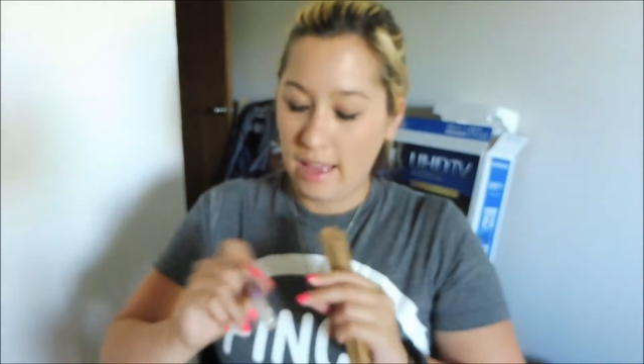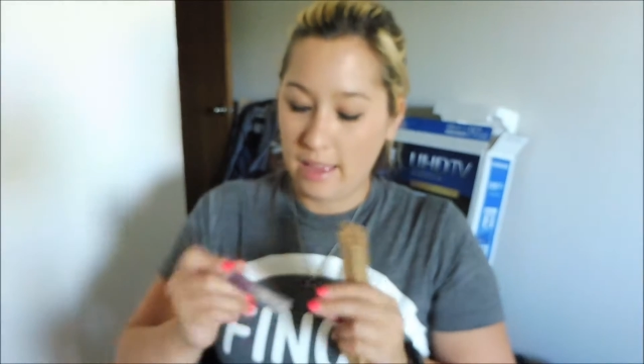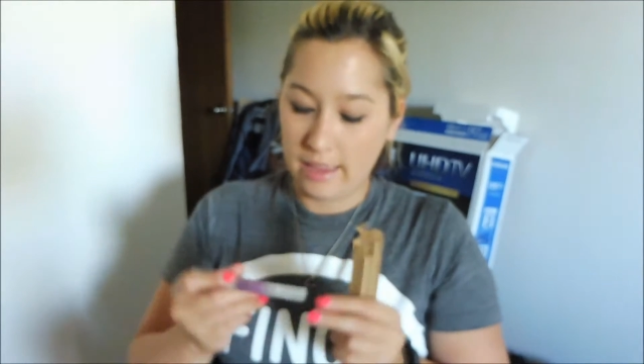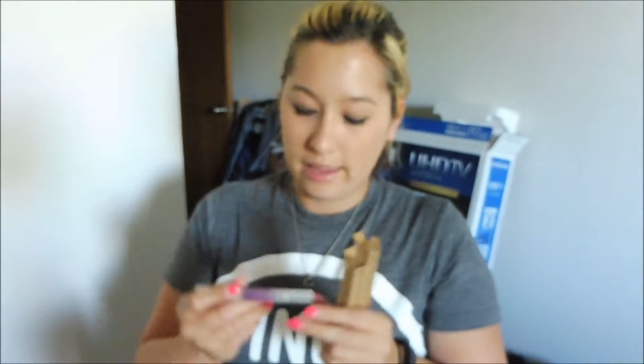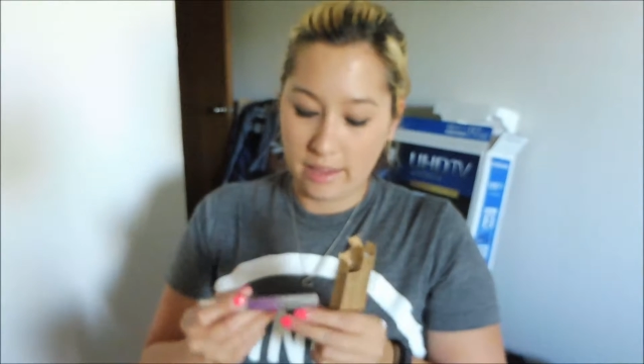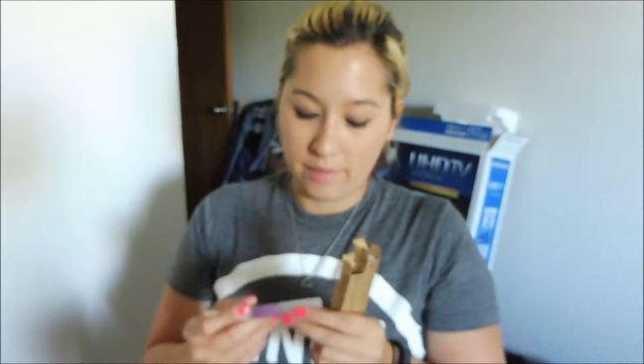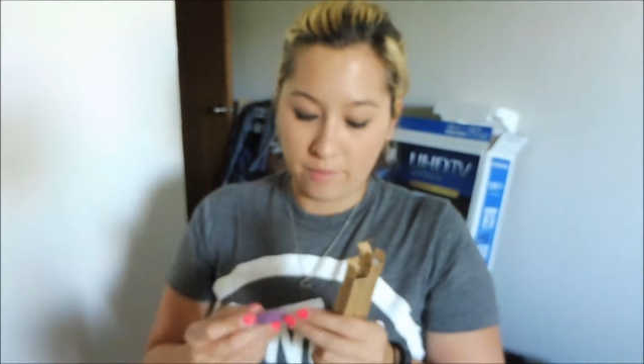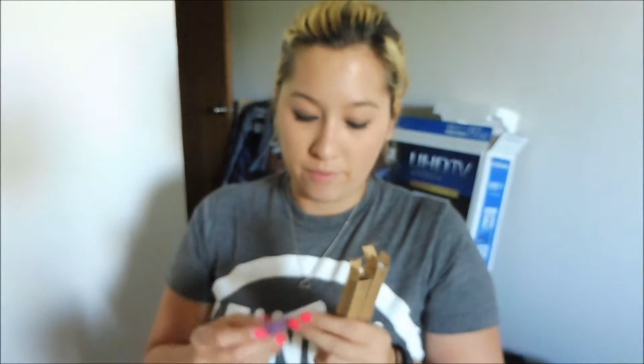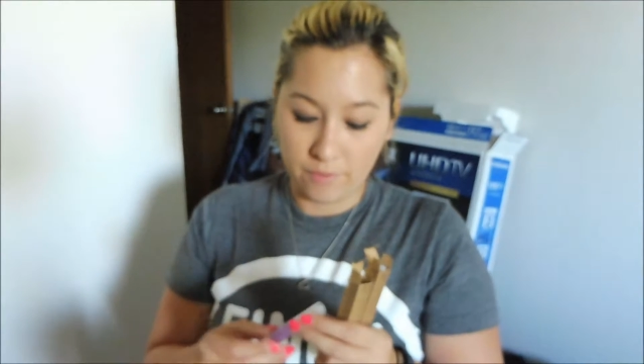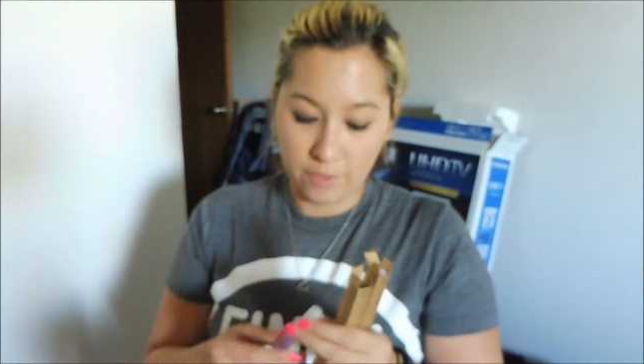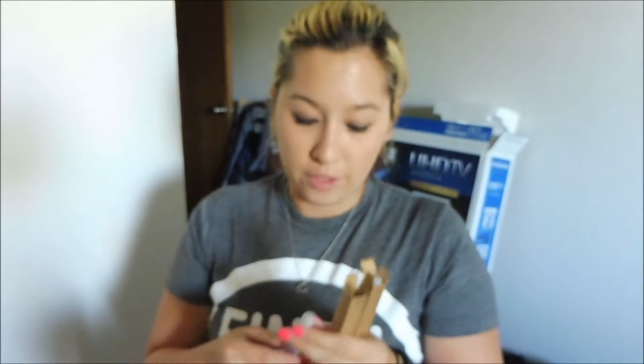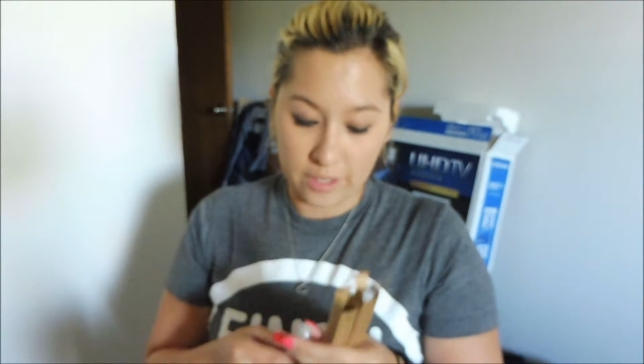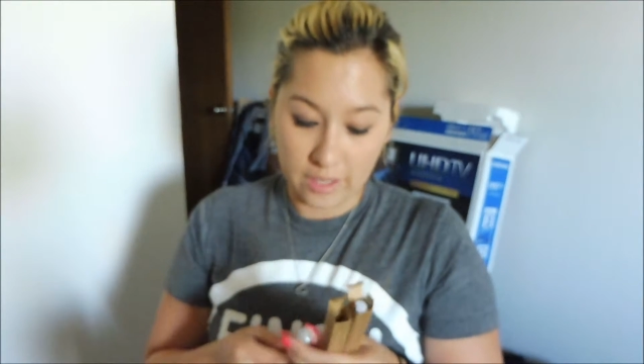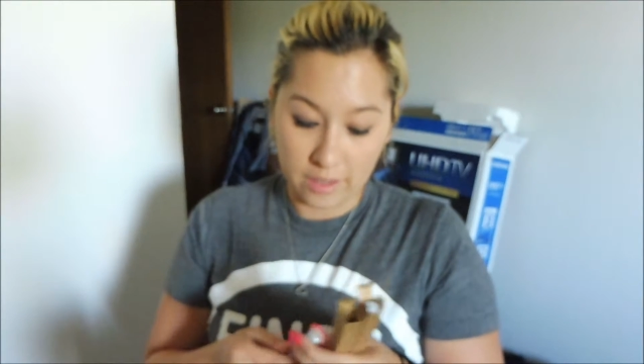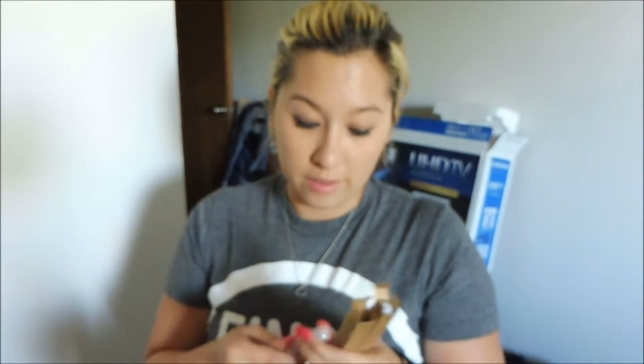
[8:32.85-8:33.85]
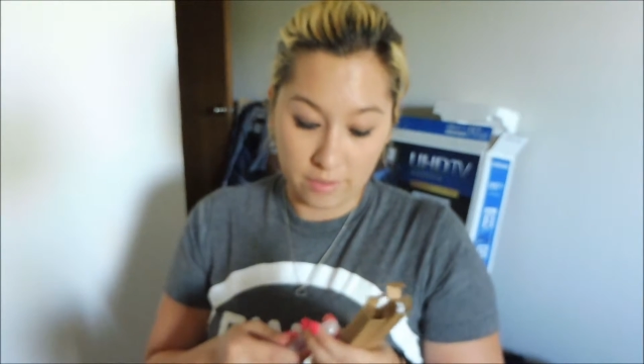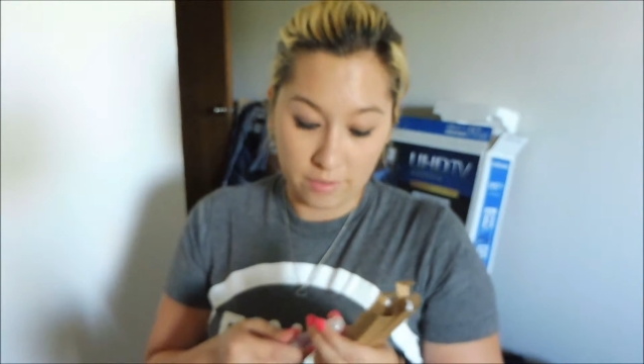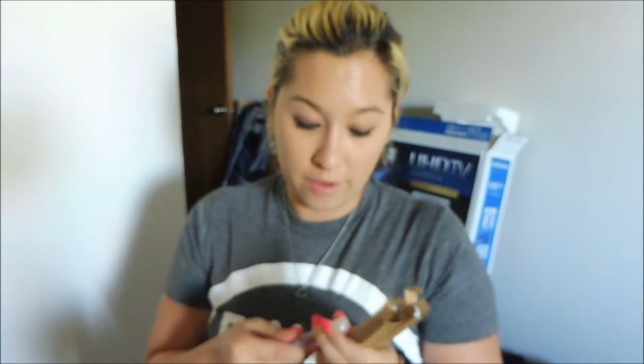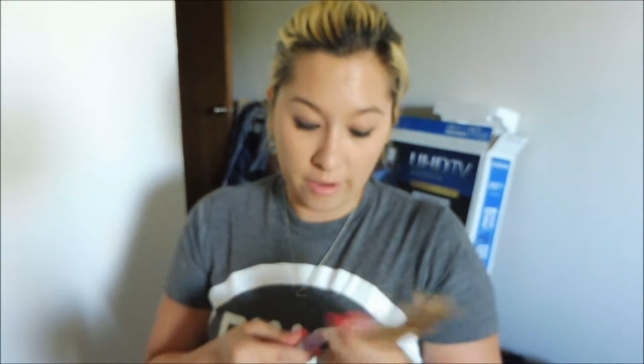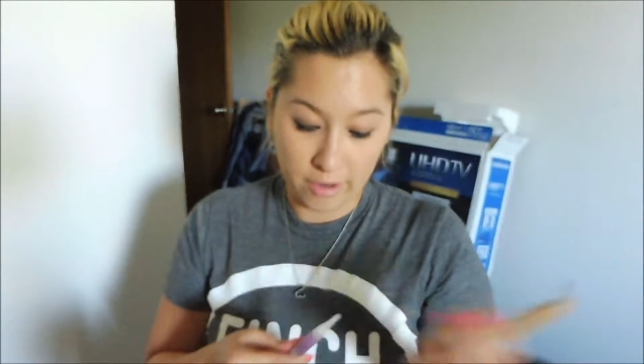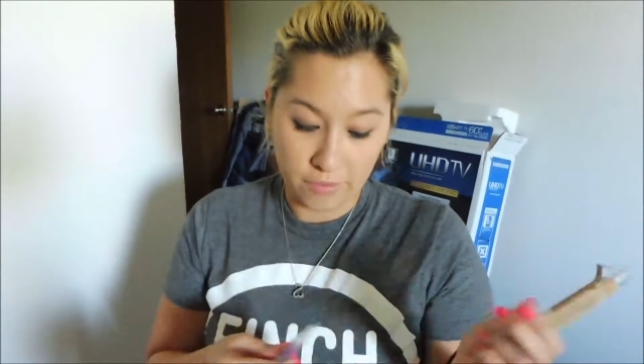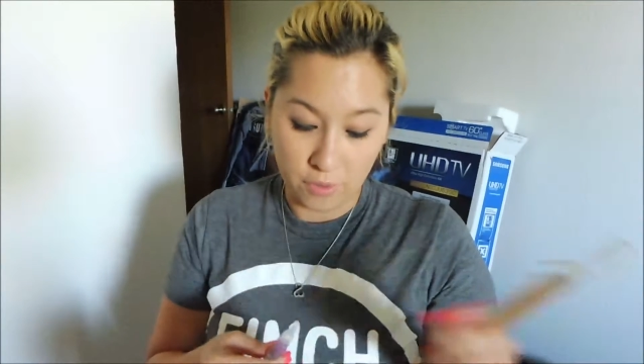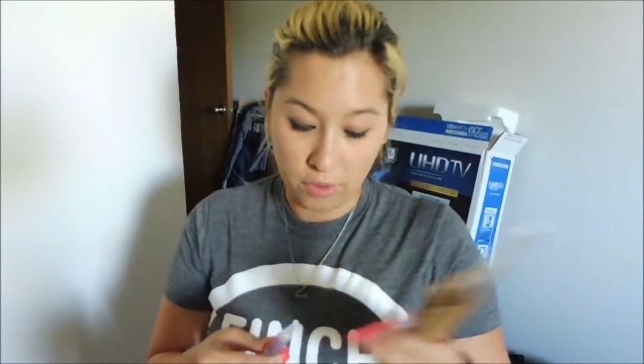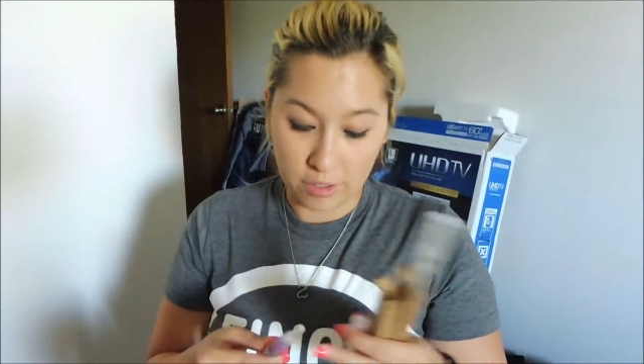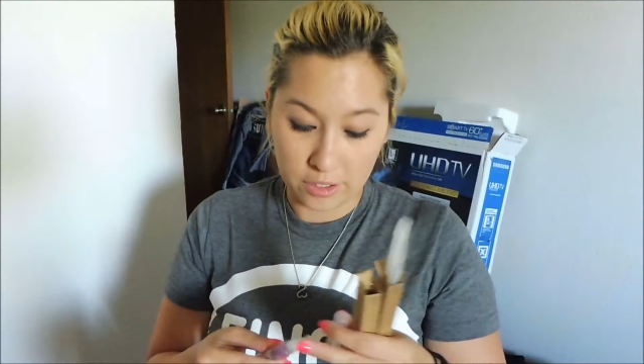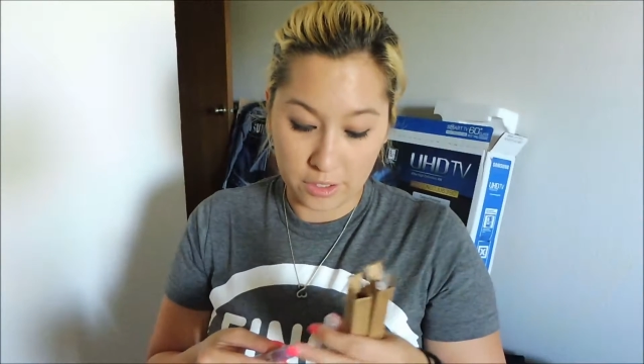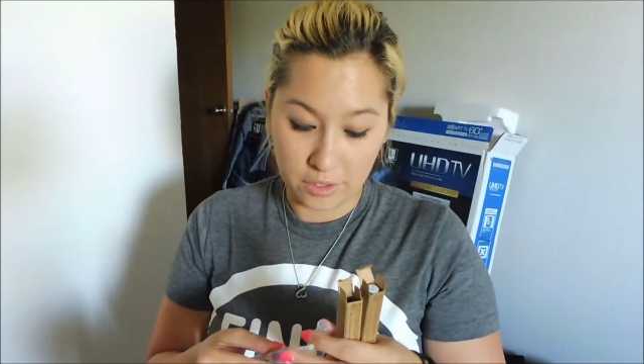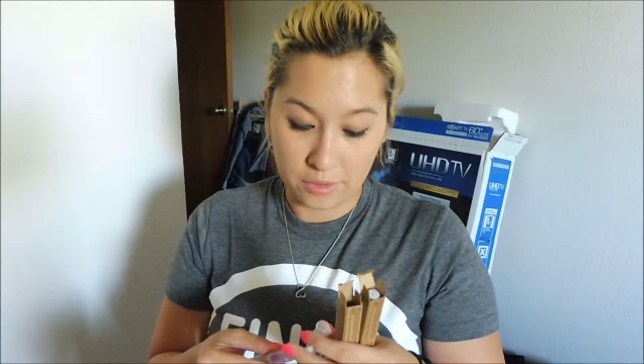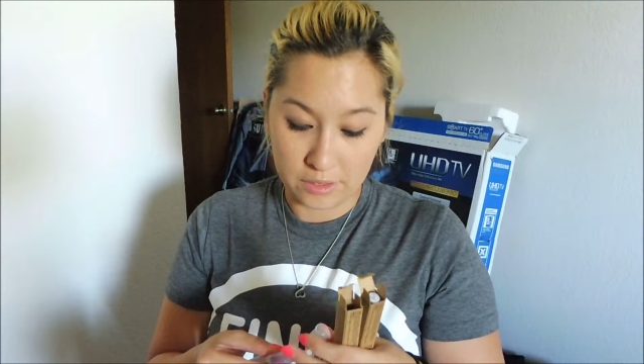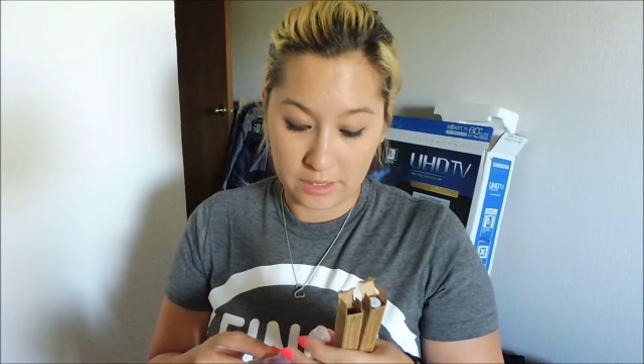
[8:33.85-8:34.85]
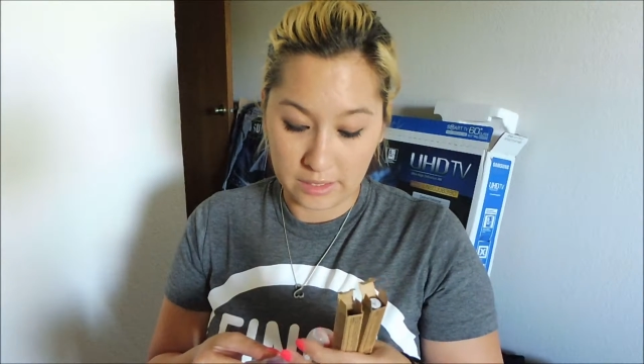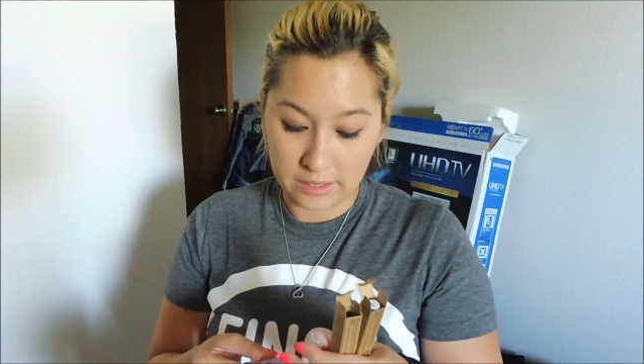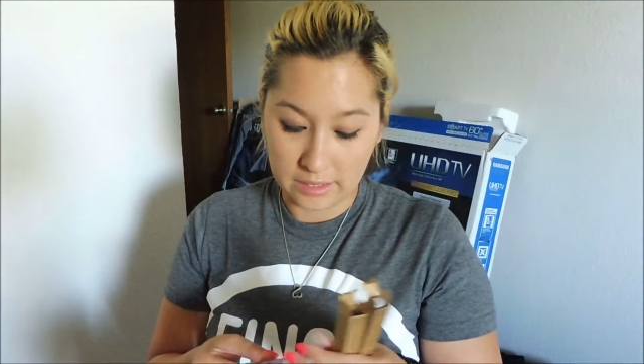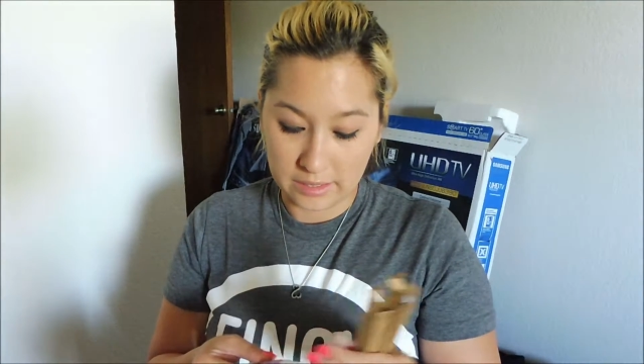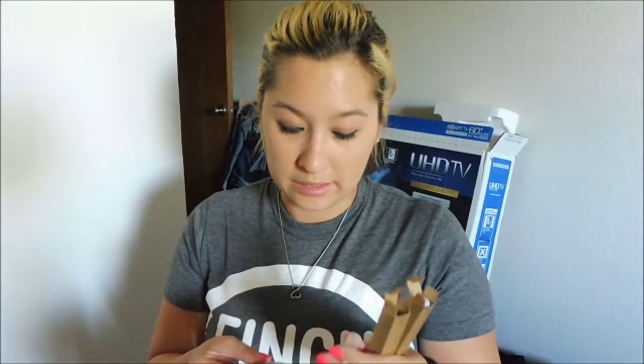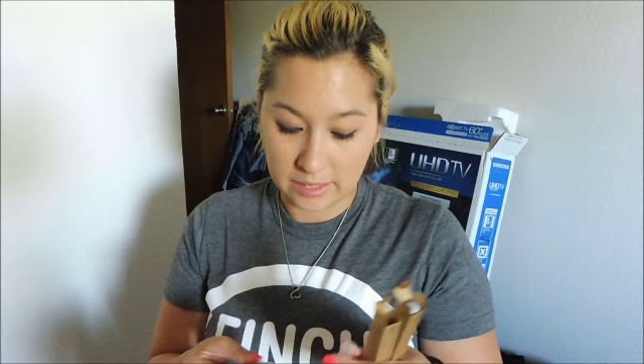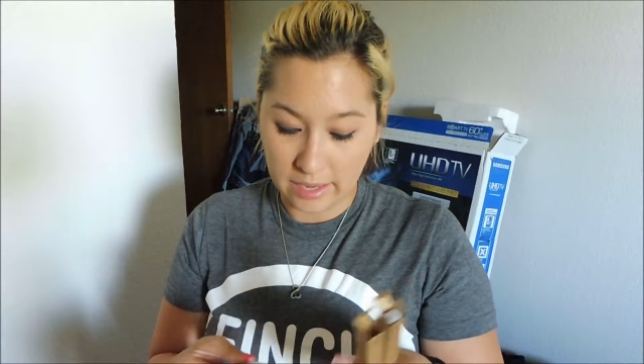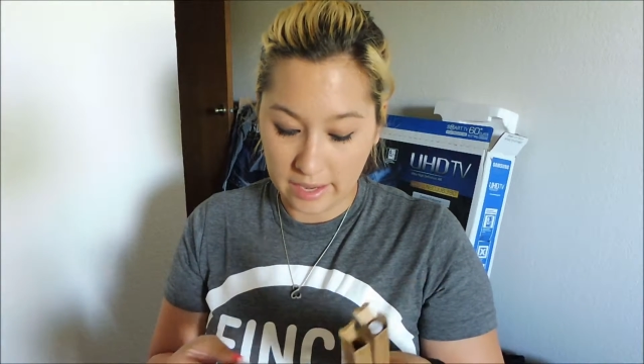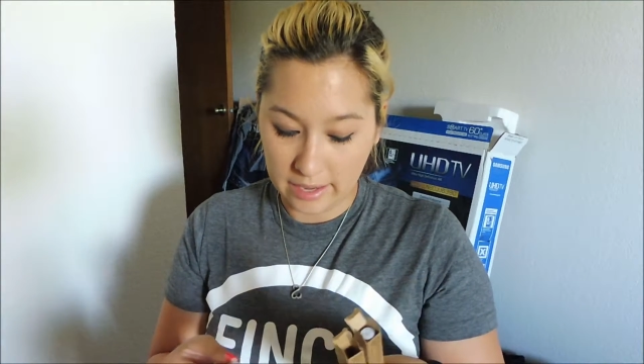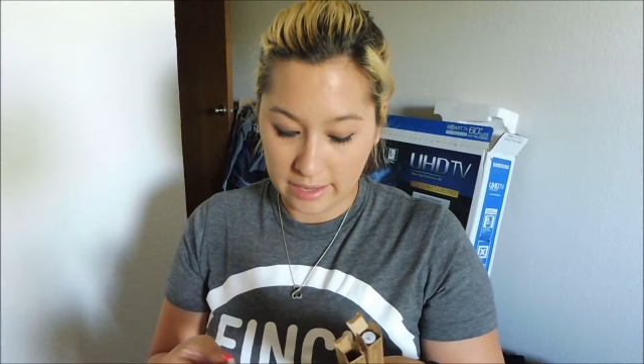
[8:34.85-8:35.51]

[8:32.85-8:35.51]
I am looking very forward to using these.